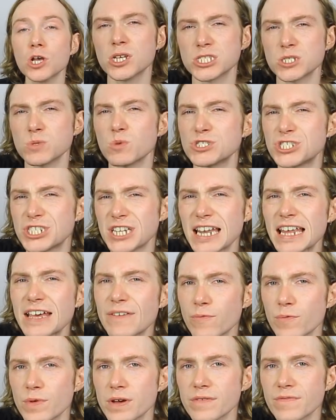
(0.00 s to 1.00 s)
So what you're
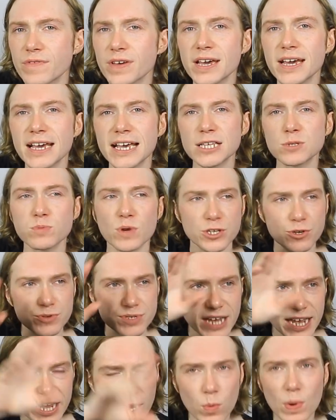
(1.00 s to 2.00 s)
left with is when you
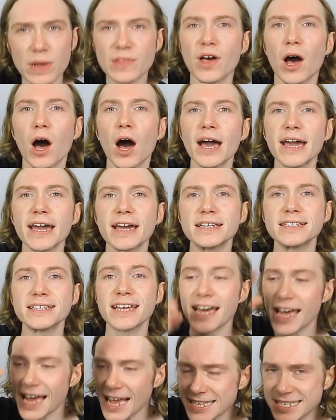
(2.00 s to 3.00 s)
take away the high end
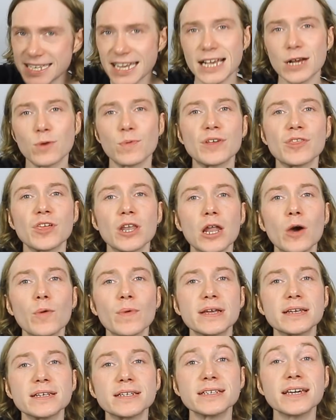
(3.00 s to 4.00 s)
and take away the low
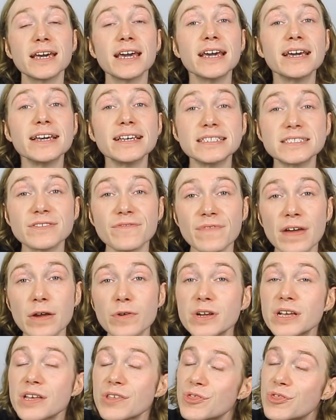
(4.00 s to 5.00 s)
end, is a
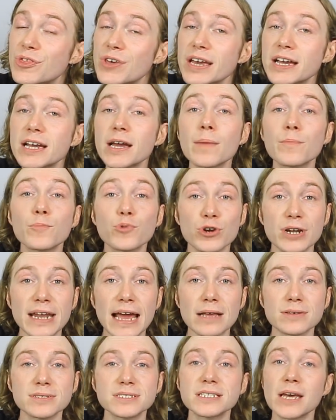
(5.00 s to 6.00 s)
very thick,
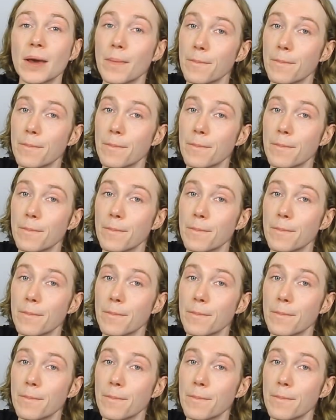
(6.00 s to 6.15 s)
pronounced